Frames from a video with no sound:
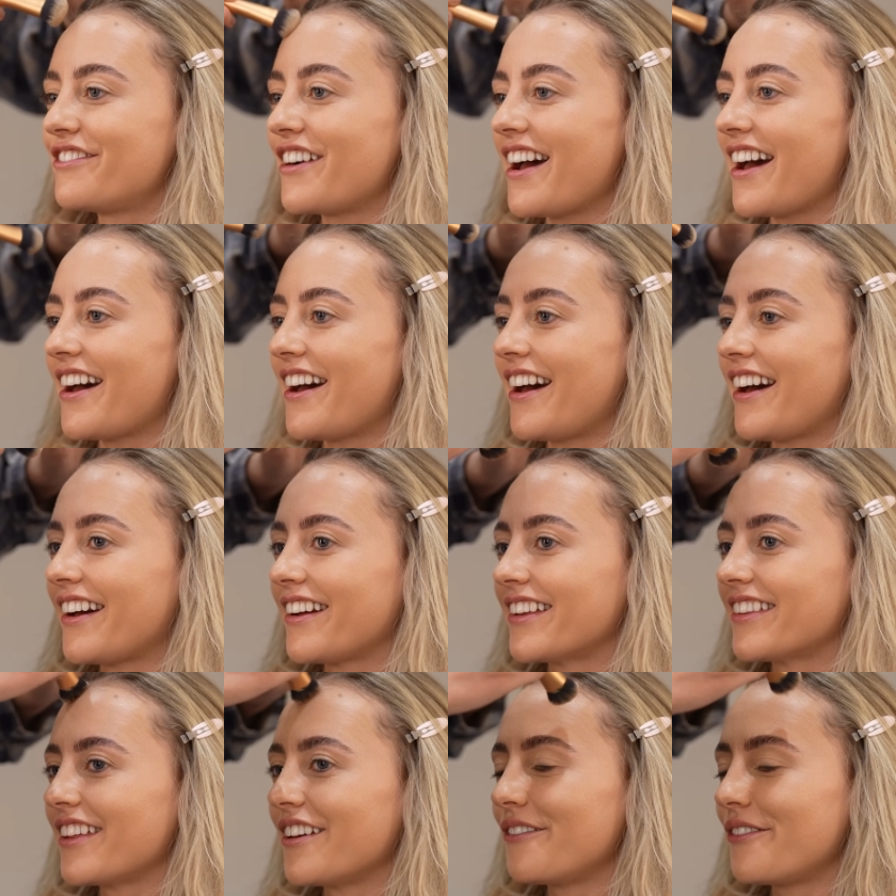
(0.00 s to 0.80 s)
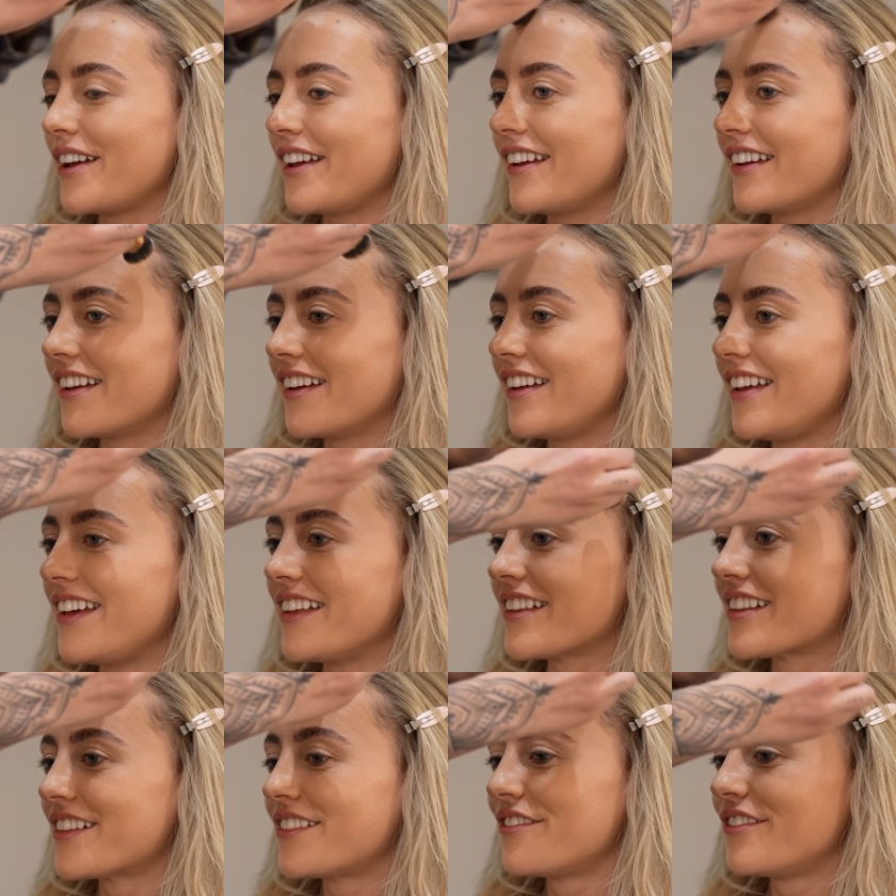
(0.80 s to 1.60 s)
rare that
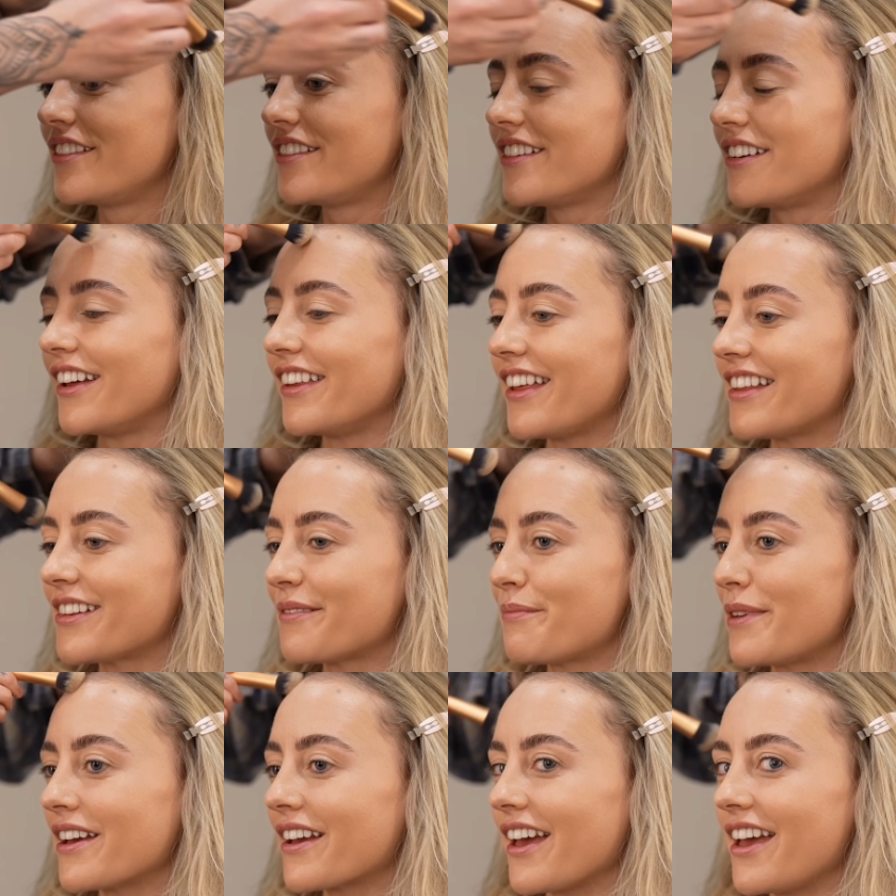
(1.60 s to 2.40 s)
it's like there's a big